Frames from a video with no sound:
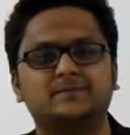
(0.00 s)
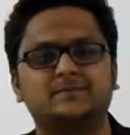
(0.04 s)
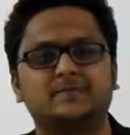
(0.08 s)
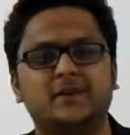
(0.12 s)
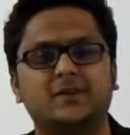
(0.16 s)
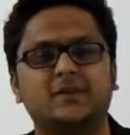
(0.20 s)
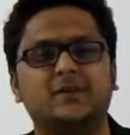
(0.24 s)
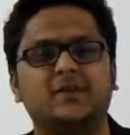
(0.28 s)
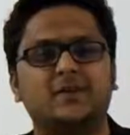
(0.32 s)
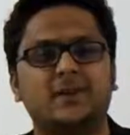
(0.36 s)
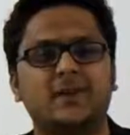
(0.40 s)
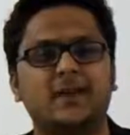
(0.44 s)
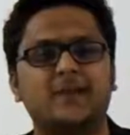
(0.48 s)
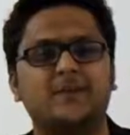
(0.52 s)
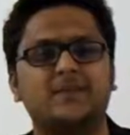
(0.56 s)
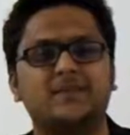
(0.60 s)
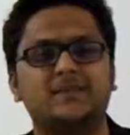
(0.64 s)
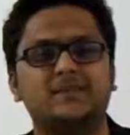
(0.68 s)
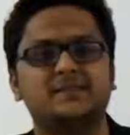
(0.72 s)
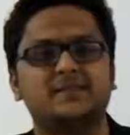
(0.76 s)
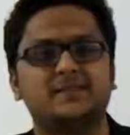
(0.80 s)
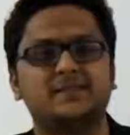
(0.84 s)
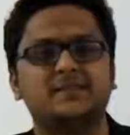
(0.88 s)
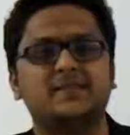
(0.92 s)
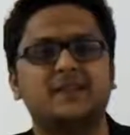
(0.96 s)
But what
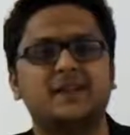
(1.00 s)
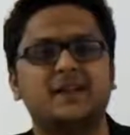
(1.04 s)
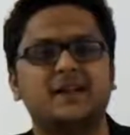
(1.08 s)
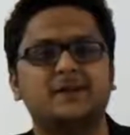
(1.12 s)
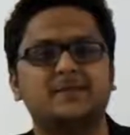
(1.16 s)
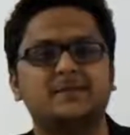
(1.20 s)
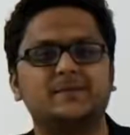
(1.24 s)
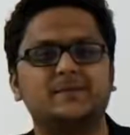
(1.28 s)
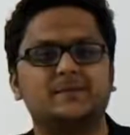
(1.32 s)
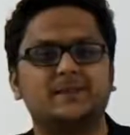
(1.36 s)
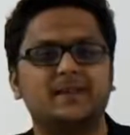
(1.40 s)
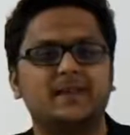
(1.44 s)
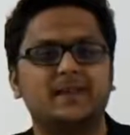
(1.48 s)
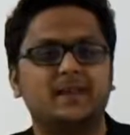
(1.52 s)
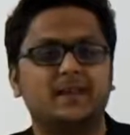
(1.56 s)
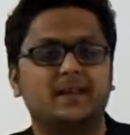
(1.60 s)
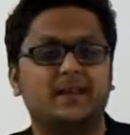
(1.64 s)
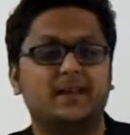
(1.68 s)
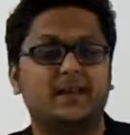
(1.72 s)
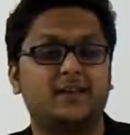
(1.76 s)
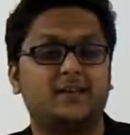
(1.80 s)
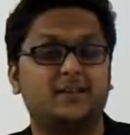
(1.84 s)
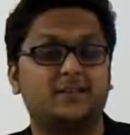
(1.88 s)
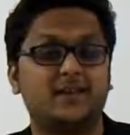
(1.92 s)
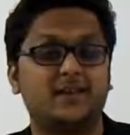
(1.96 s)
happens sometimes,
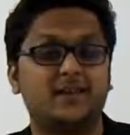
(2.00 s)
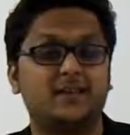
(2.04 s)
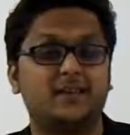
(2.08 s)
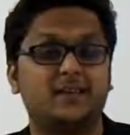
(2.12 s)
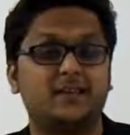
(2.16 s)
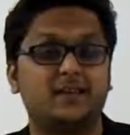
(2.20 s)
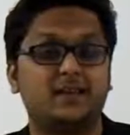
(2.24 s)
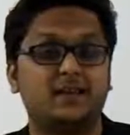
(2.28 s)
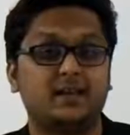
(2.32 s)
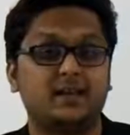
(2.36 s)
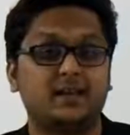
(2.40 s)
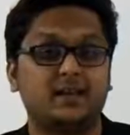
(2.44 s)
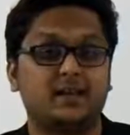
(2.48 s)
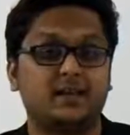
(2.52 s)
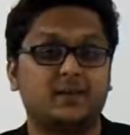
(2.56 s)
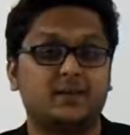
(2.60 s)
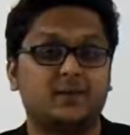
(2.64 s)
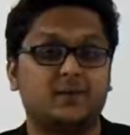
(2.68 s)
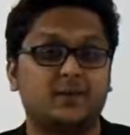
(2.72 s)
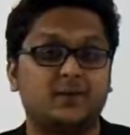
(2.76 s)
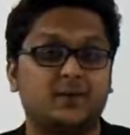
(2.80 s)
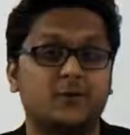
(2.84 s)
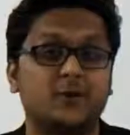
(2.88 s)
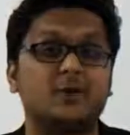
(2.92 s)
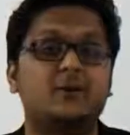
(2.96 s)
like when the
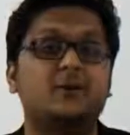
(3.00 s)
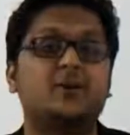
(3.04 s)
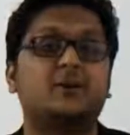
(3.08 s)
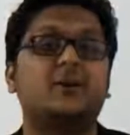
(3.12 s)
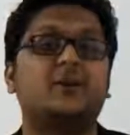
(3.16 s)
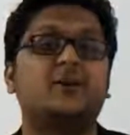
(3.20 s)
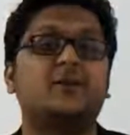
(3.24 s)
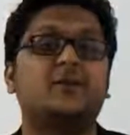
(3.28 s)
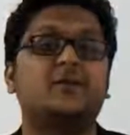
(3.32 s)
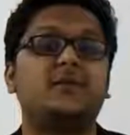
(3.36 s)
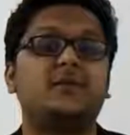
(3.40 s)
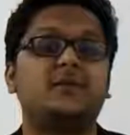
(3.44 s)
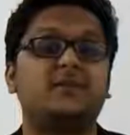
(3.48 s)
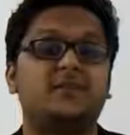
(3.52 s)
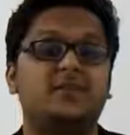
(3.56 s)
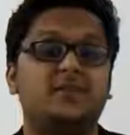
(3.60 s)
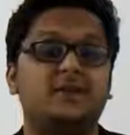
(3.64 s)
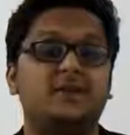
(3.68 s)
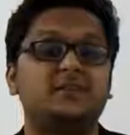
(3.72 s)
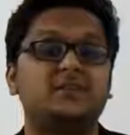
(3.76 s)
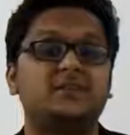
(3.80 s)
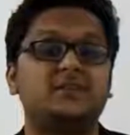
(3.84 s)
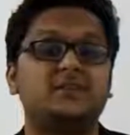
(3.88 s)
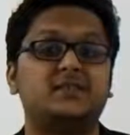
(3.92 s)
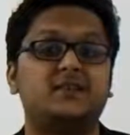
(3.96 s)
growth rate of
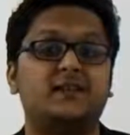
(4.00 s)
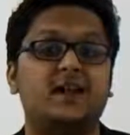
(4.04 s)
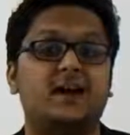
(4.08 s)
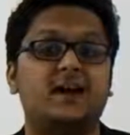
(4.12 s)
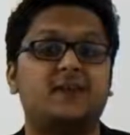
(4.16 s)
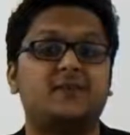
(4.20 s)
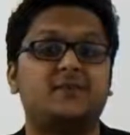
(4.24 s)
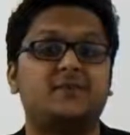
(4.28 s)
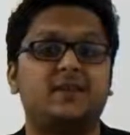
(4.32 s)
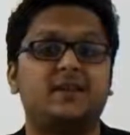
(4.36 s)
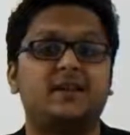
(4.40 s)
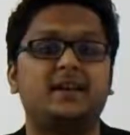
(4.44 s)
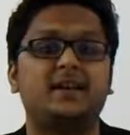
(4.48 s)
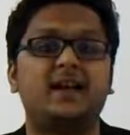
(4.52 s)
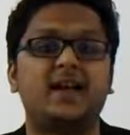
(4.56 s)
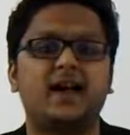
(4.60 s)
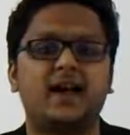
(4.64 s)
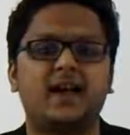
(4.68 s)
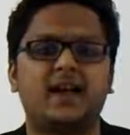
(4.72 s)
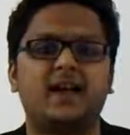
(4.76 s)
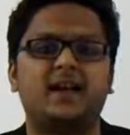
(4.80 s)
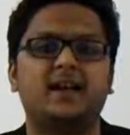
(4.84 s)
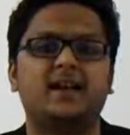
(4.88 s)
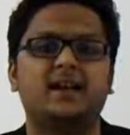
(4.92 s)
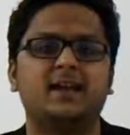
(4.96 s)
inflation are very
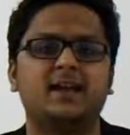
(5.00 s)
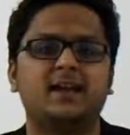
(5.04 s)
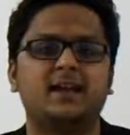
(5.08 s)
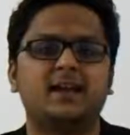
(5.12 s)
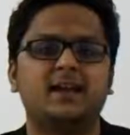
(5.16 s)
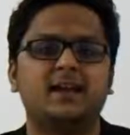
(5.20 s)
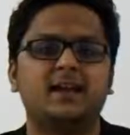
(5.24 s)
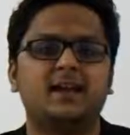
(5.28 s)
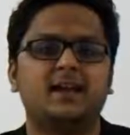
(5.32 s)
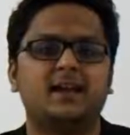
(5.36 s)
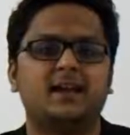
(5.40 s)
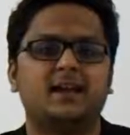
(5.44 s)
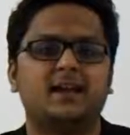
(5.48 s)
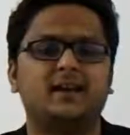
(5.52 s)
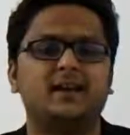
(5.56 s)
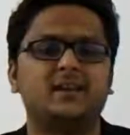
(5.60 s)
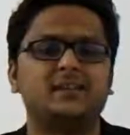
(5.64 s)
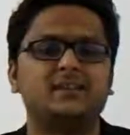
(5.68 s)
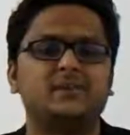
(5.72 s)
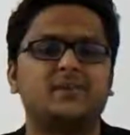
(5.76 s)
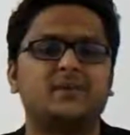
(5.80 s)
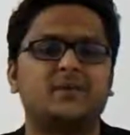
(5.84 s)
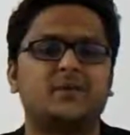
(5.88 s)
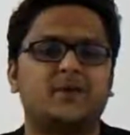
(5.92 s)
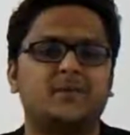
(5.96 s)
high, it
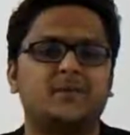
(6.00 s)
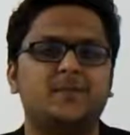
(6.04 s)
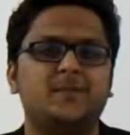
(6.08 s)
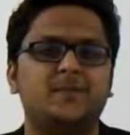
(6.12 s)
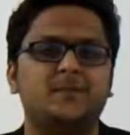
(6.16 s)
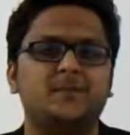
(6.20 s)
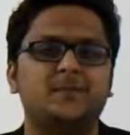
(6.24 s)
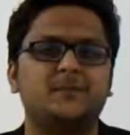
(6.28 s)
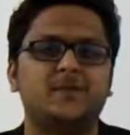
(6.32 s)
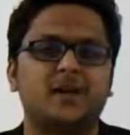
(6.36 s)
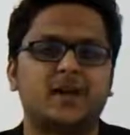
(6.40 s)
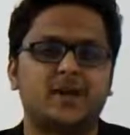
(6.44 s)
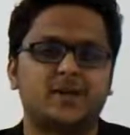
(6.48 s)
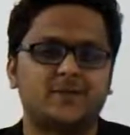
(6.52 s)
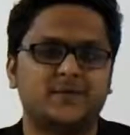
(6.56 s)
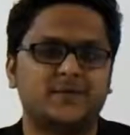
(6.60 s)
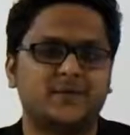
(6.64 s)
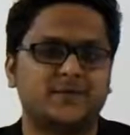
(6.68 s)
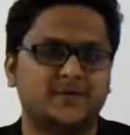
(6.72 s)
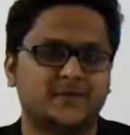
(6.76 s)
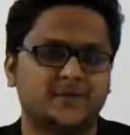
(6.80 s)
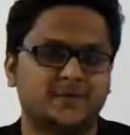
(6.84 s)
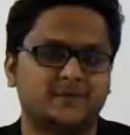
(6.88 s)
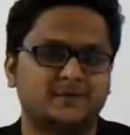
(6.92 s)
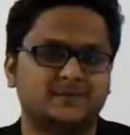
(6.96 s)
is problem to
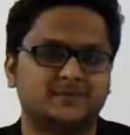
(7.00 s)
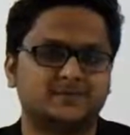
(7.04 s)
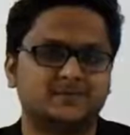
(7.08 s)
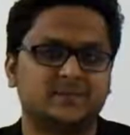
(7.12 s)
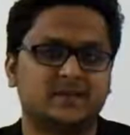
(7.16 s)
everyone.